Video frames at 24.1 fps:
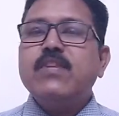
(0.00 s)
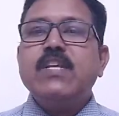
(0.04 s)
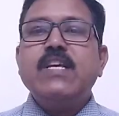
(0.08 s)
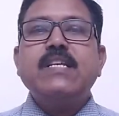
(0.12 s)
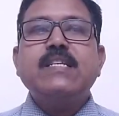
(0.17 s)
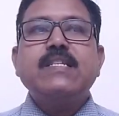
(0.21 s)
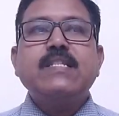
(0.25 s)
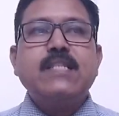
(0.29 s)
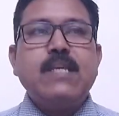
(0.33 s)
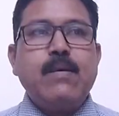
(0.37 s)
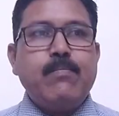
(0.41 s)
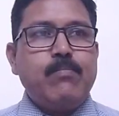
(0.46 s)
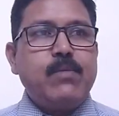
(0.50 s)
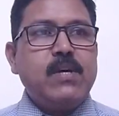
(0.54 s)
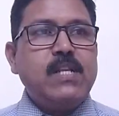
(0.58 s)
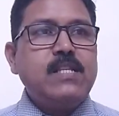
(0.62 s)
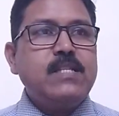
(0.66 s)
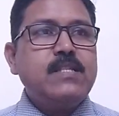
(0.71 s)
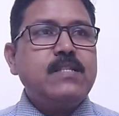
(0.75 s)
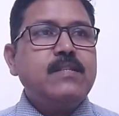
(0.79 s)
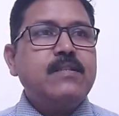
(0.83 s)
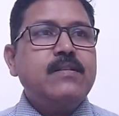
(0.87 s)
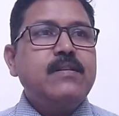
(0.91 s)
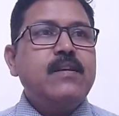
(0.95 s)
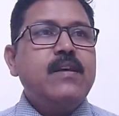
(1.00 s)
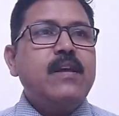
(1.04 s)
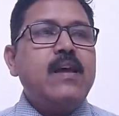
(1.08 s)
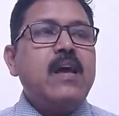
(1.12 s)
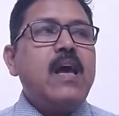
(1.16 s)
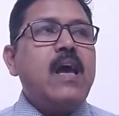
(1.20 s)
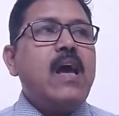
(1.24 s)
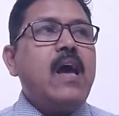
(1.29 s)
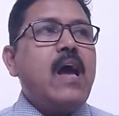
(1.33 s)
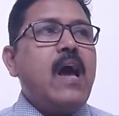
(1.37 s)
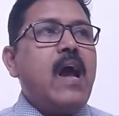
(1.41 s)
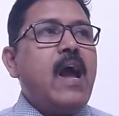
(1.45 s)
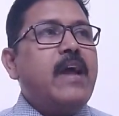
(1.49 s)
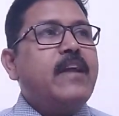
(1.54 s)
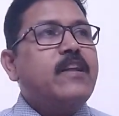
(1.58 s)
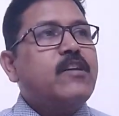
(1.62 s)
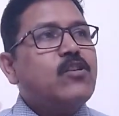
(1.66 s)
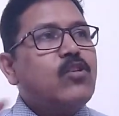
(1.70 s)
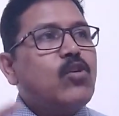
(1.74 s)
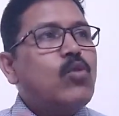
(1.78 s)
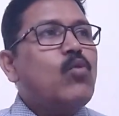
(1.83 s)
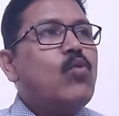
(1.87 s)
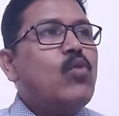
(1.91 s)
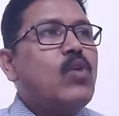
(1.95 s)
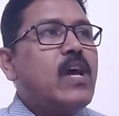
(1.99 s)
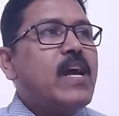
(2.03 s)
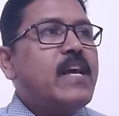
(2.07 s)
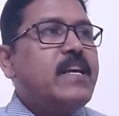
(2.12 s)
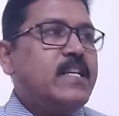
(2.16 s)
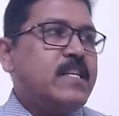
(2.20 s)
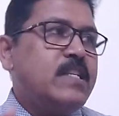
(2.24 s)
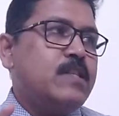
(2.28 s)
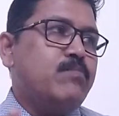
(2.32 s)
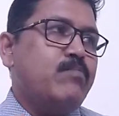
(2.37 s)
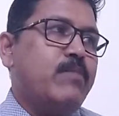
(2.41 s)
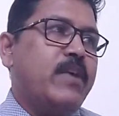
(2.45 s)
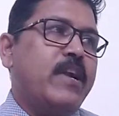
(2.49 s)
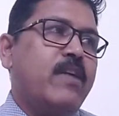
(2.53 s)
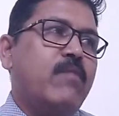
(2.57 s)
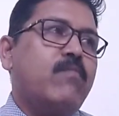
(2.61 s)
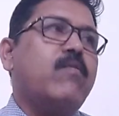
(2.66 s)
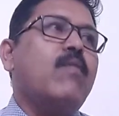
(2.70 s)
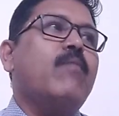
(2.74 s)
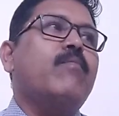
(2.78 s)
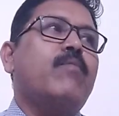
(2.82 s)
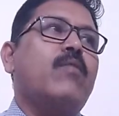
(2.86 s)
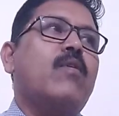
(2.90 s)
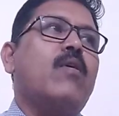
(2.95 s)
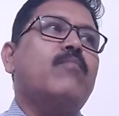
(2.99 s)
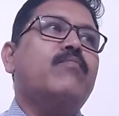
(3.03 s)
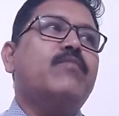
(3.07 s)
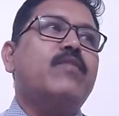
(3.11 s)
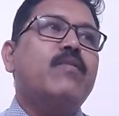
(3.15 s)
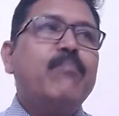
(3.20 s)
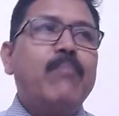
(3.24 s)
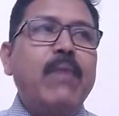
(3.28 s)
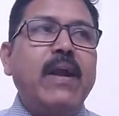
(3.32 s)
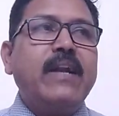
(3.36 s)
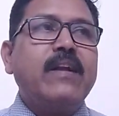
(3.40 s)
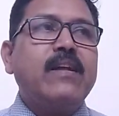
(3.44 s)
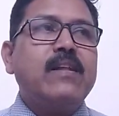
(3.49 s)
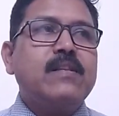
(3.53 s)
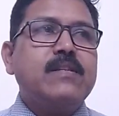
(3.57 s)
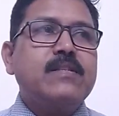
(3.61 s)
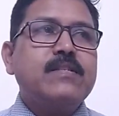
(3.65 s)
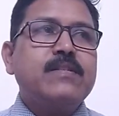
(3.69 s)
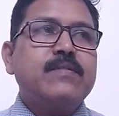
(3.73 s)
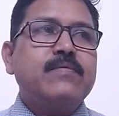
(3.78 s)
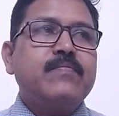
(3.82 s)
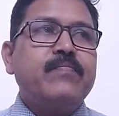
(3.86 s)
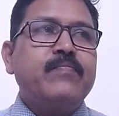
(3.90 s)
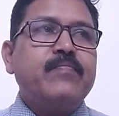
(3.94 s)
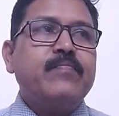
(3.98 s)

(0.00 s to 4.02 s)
the sepals and corolla is made up from the petals.